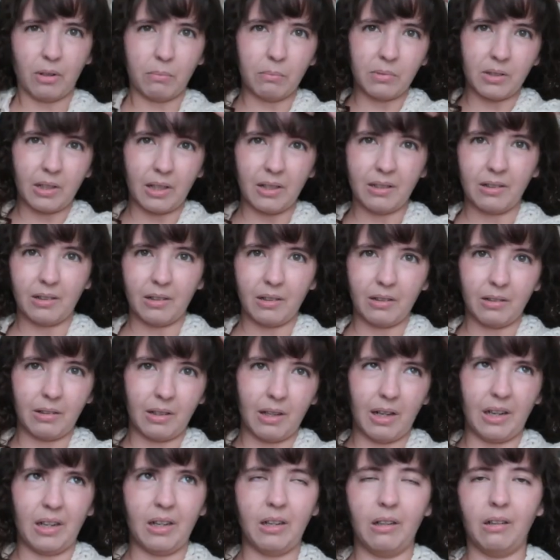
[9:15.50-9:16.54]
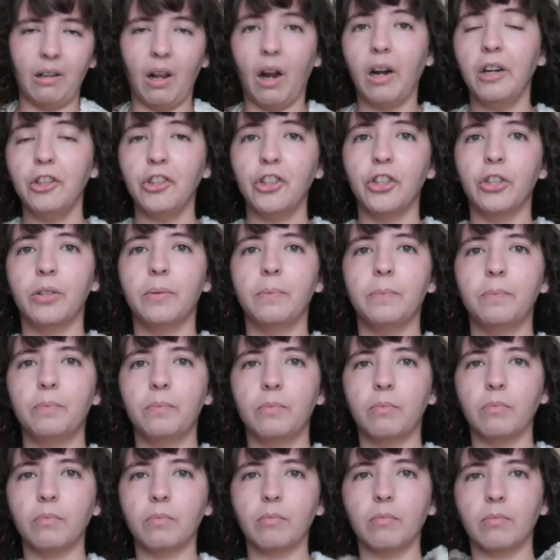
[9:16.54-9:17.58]
I'm size like large,
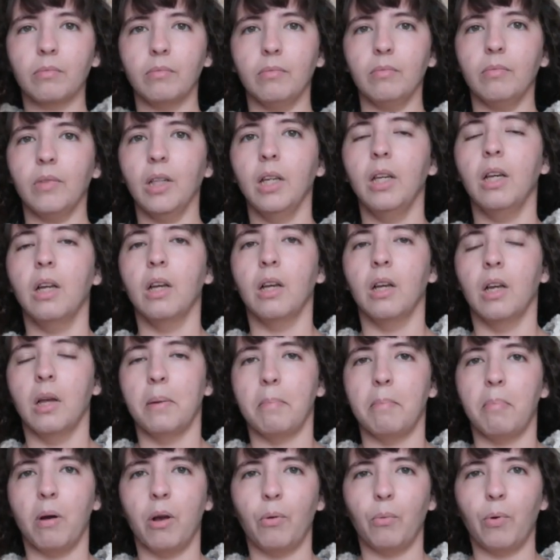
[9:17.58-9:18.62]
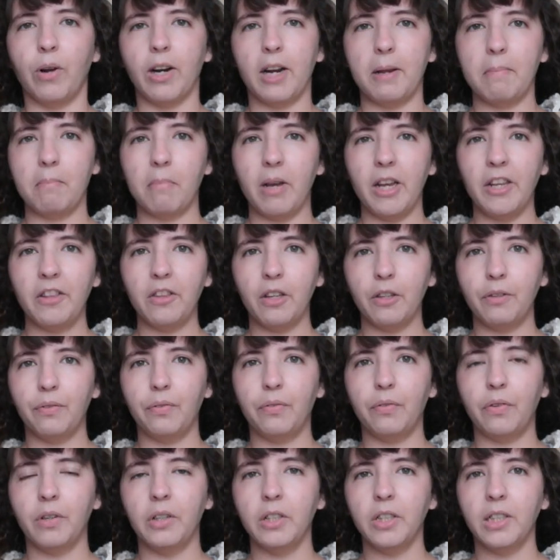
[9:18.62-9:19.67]
but when I made this
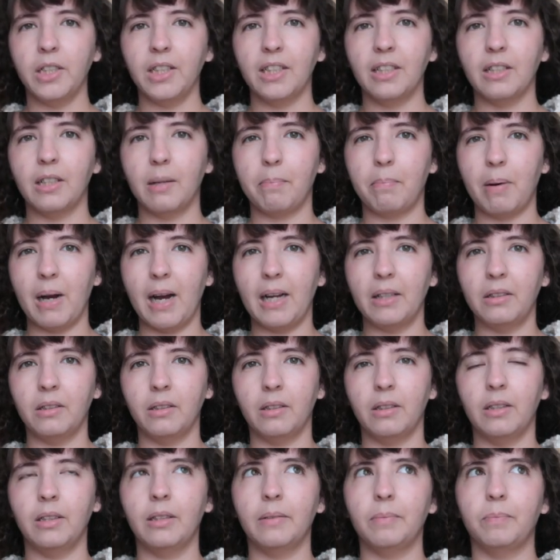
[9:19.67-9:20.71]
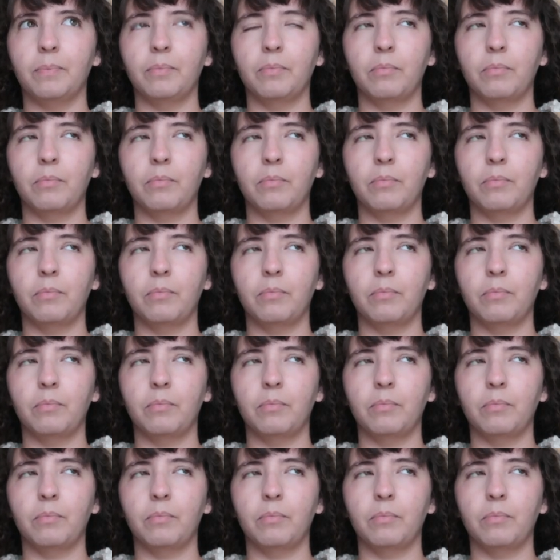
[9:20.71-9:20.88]
first, the pattern,